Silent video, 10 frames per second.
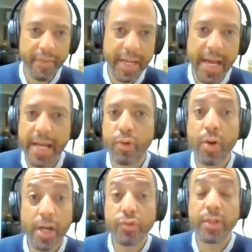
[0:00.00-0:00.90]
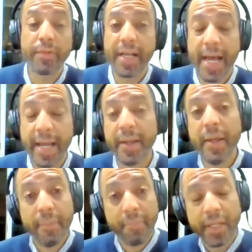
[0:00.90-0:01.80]
of a kind or 100 of a kind.
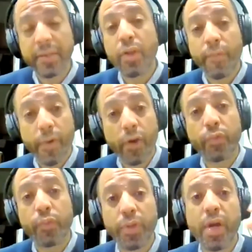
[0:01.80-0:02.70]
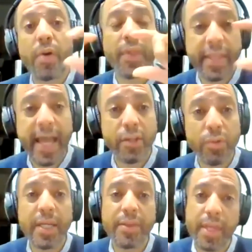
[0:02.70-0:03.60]
But, folks will know that
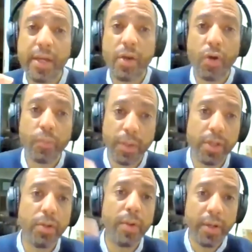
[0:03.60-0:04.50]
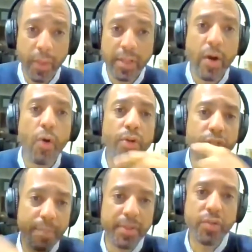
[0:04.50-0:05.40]
unique thing goes with you. And when
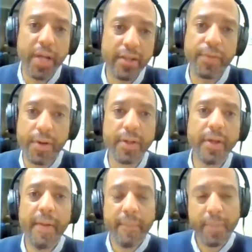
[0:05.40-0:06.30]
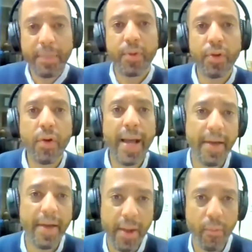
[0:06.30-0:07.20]
ownership is transferred, people know
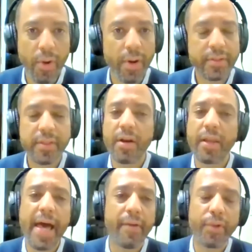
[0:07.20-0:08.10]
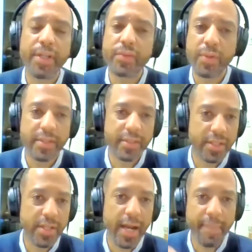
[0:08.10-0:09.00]
how that works. There are a lot of resources
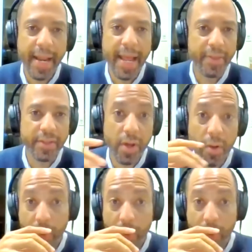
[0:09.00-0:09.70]
that talk about how this all